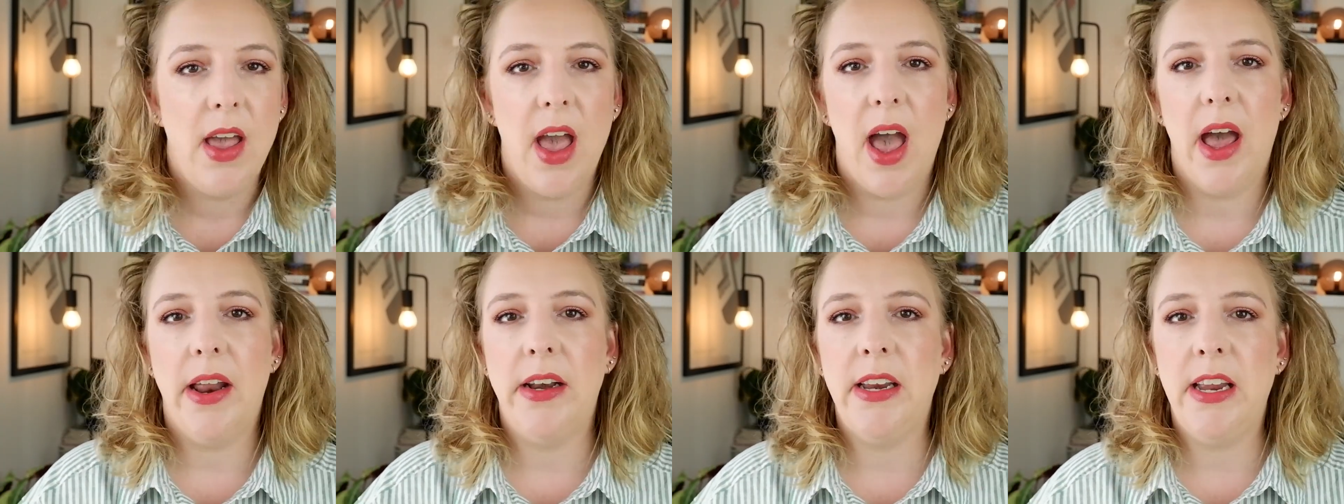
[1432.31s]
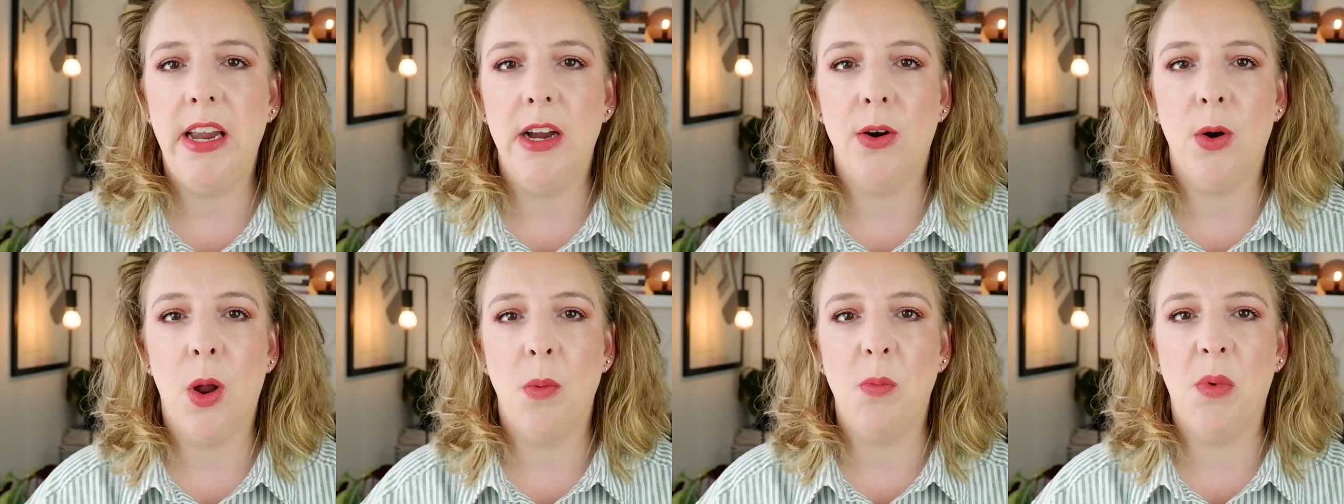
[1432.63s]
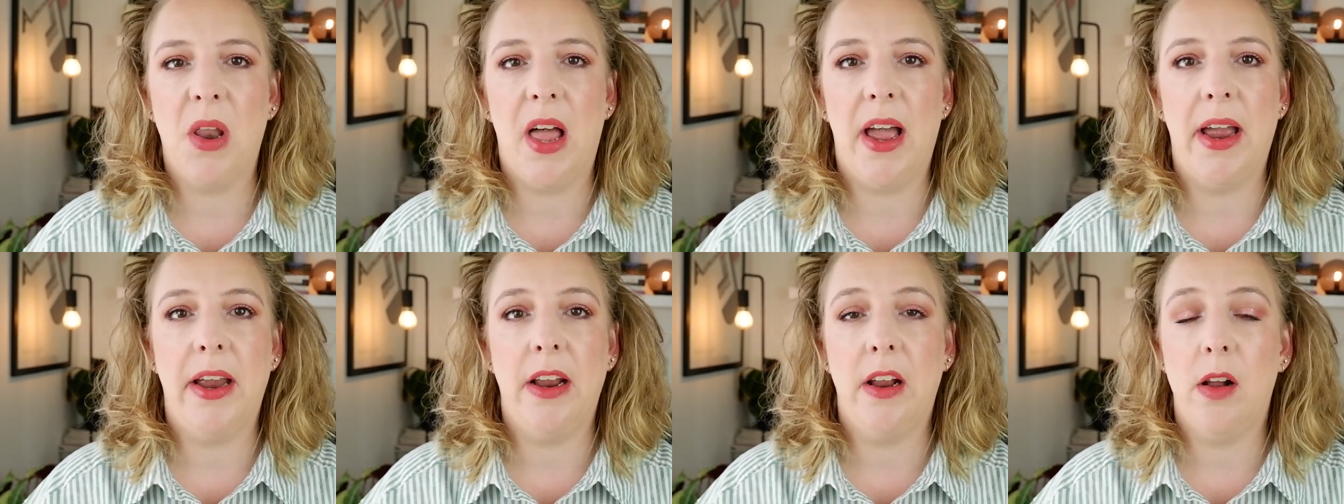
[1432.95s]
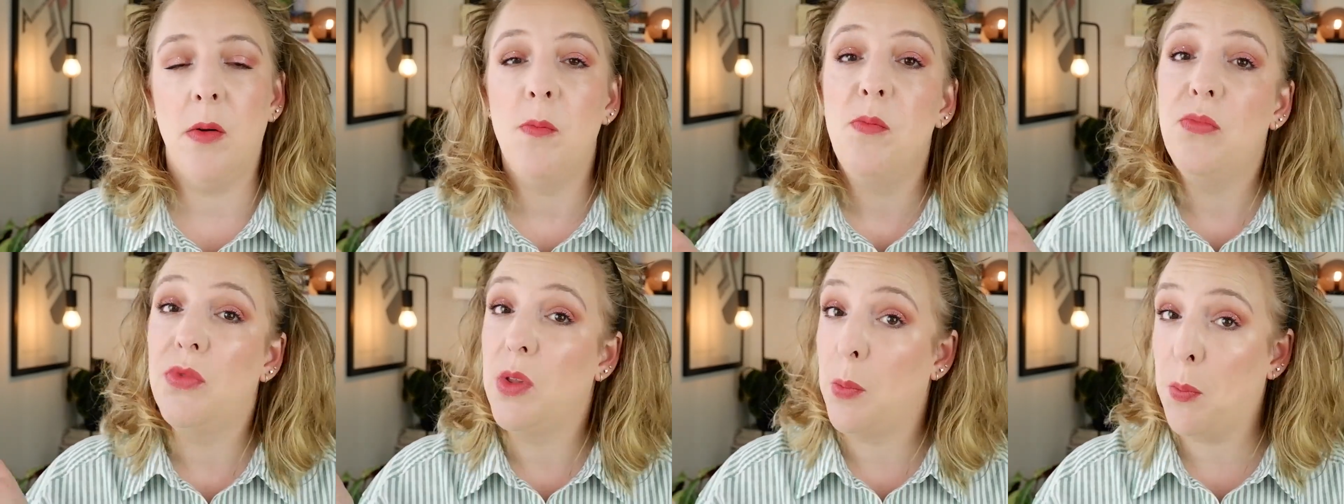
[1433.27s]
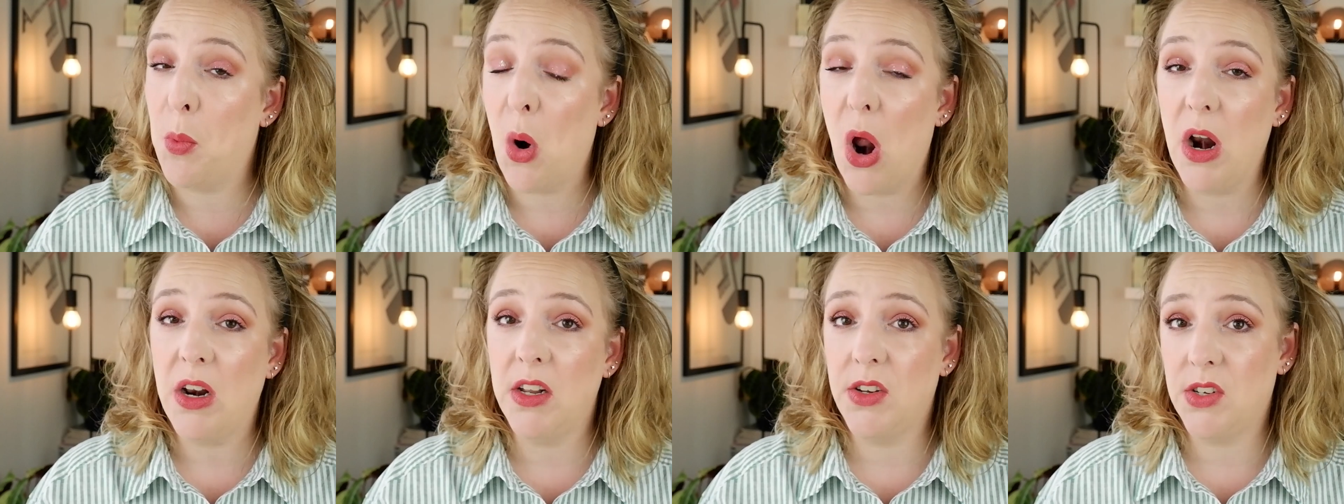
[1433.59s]
And here I'm like, the
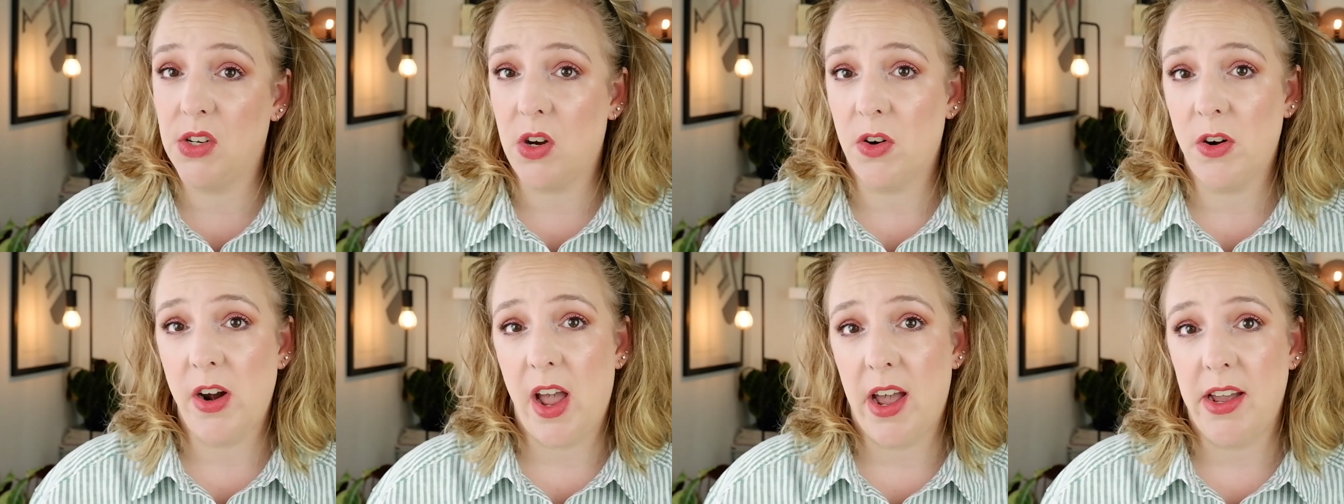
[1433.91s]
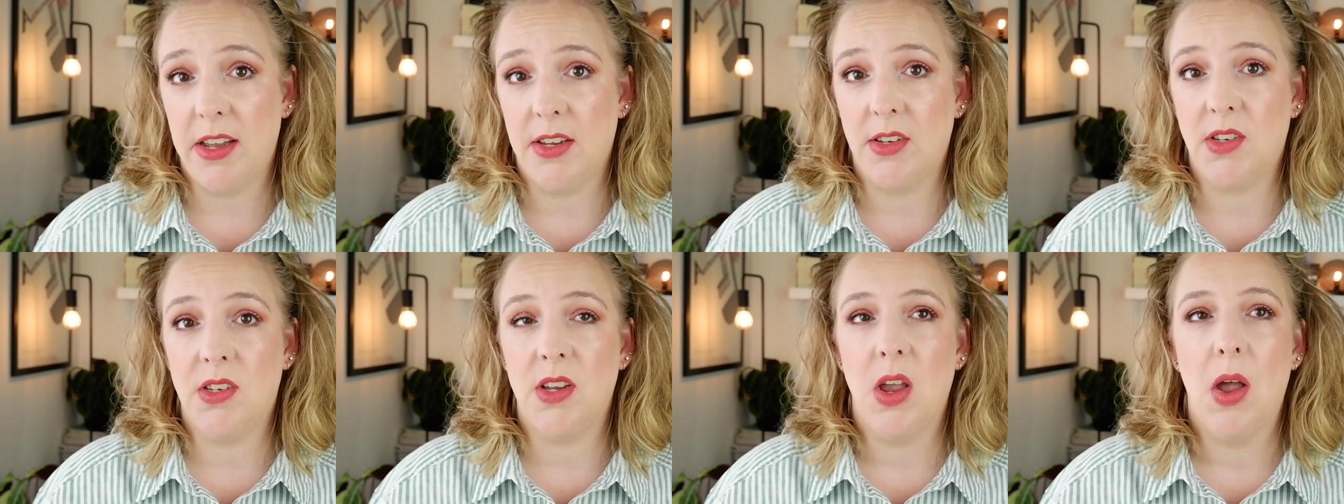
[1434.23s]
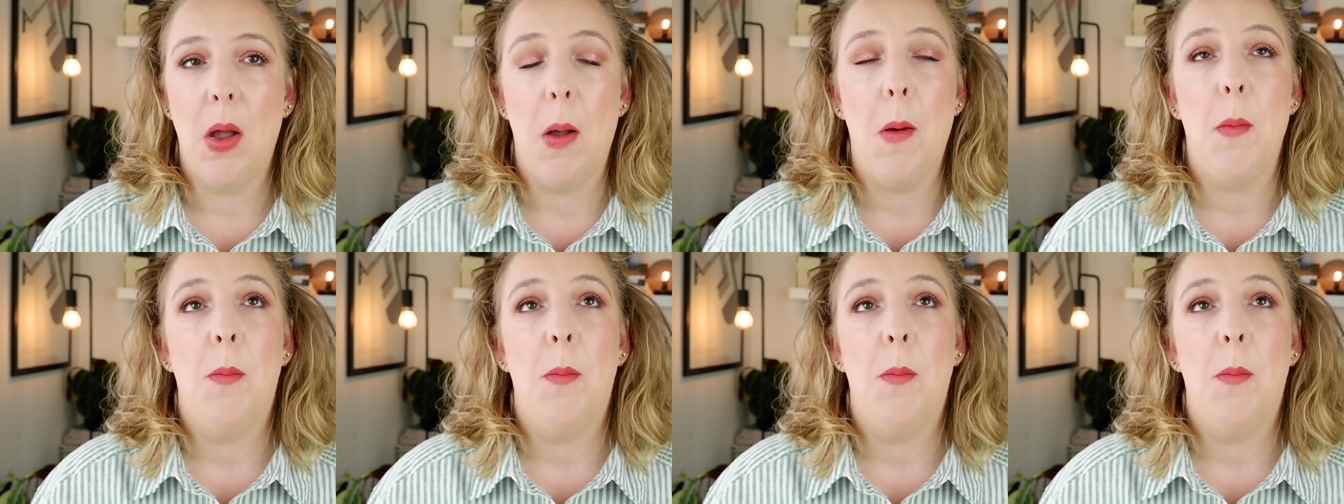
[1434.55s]
products are nice,